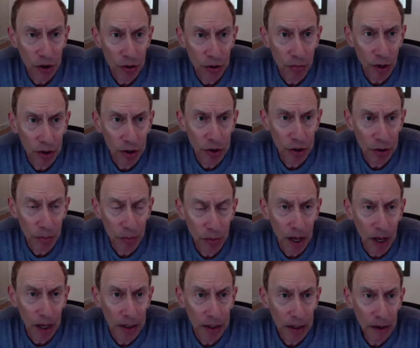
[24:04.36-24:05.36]
in the rest of the
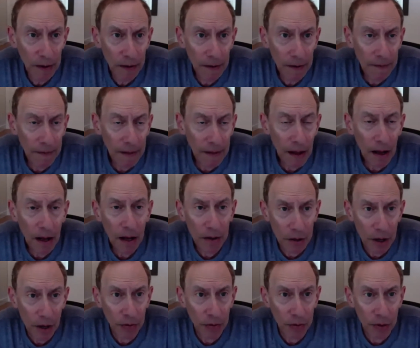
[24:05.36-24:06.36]
body.
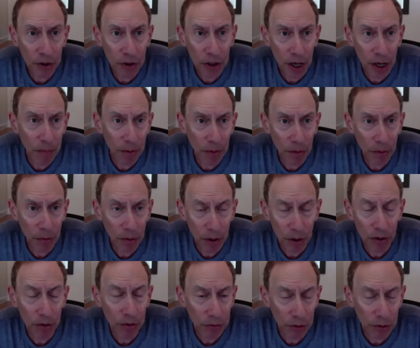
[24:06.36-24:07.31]
Another example,